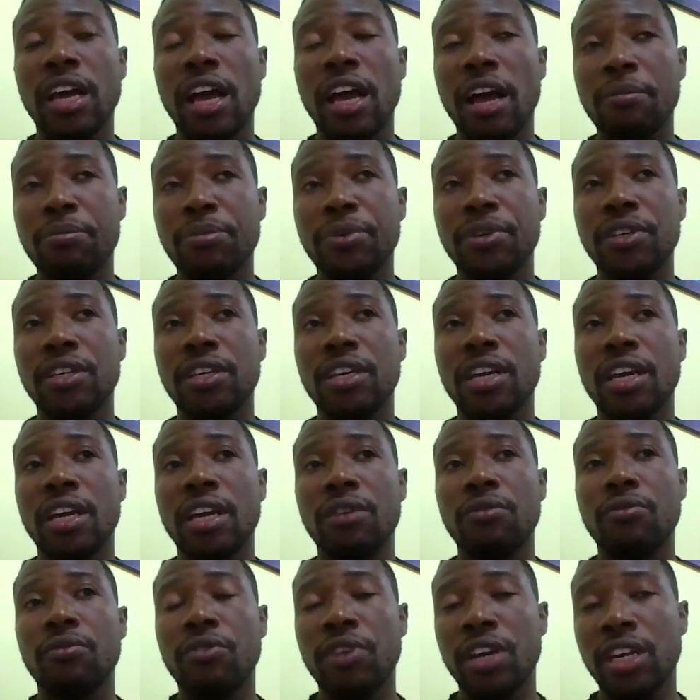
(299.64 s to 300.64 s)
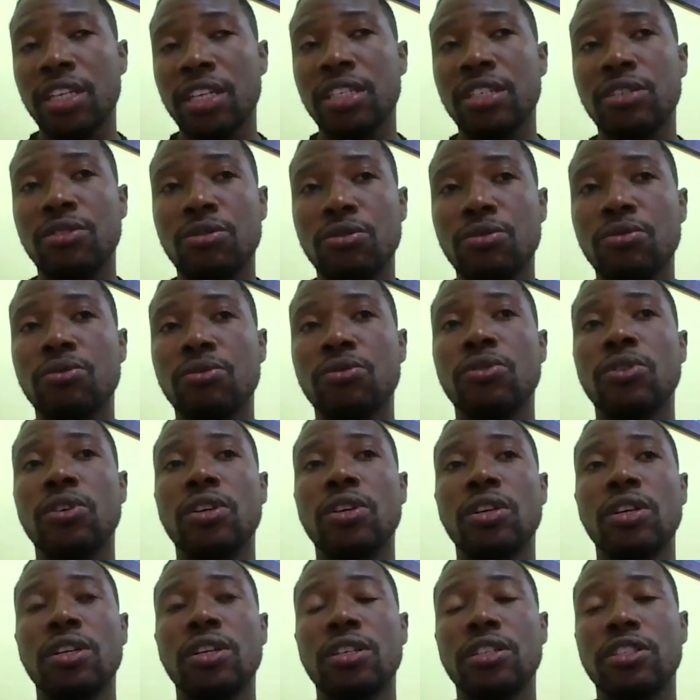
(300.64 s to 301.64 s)
happy and ready to
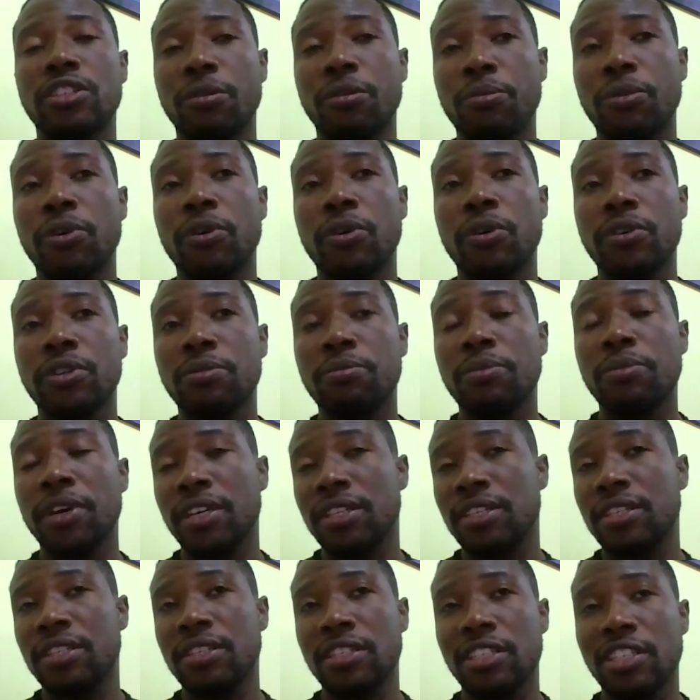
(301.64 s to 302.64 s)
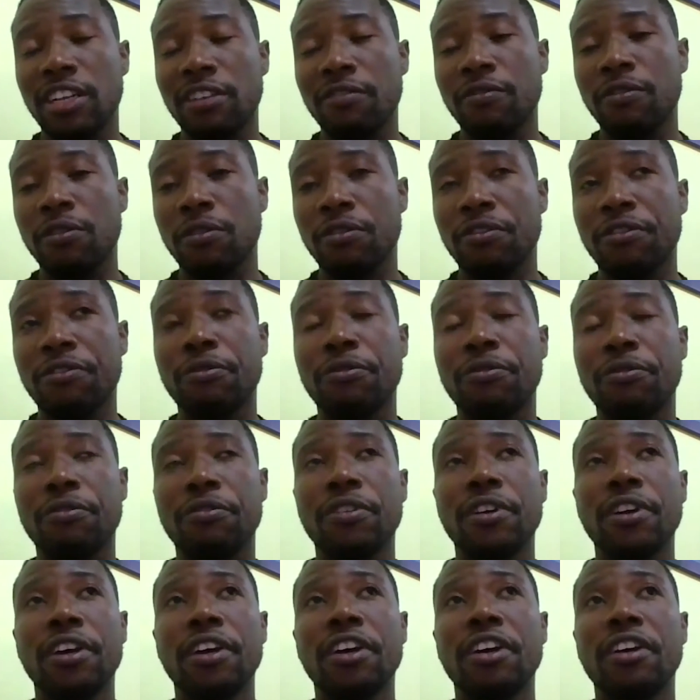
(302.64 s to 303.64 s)
support persons living with
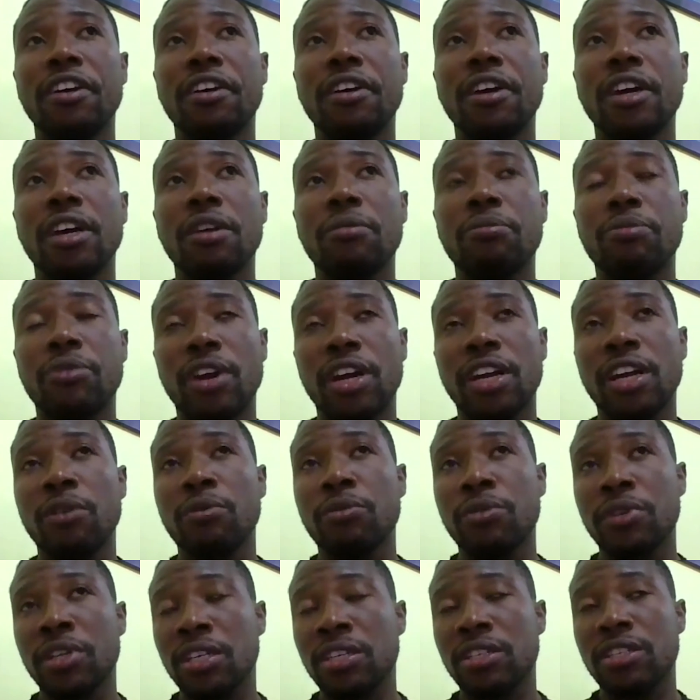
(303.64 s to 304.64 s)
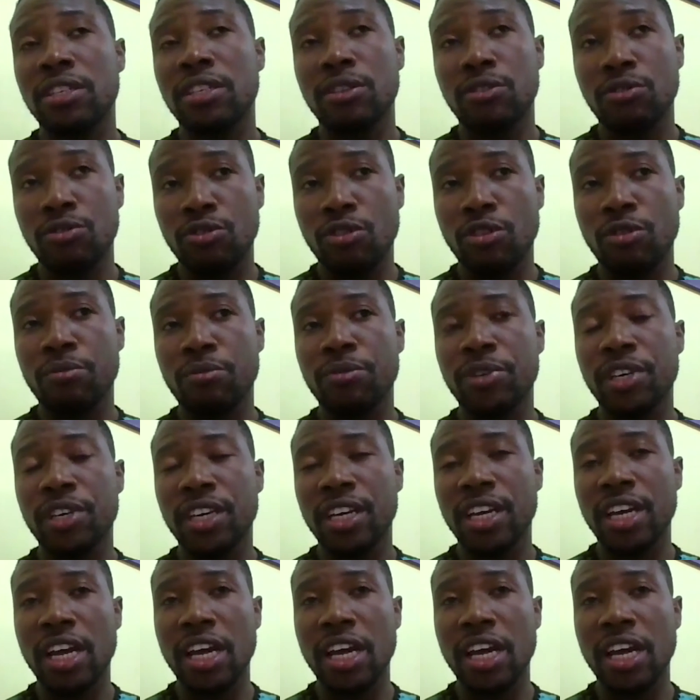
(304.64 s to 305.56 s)
Prader-Willi syndrome in